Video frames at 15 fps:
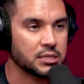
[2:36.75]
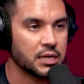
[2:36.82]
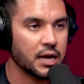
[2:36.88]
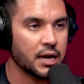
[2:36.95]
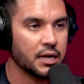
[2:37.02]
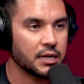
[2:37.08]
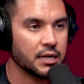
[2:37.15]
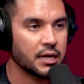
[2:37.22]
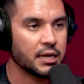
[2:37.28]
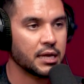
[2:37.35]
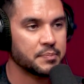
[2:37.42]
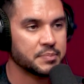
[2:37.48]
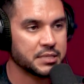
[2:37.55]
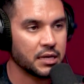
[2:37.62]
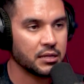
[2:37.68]
side and i
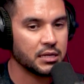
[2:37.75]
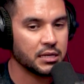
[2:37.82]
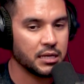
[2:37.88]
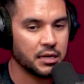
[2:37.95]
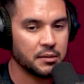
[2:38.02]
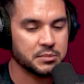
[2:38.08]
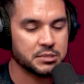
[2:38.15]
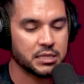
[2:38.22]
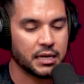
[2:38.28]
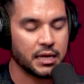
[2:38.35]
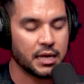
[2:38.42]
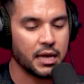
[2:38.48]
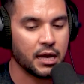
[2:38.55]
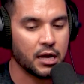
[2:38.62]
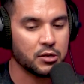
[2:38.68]
kept telling him it's
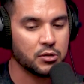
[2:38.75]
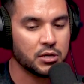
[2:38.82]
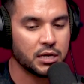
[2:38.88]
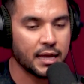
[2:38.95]
like hey are you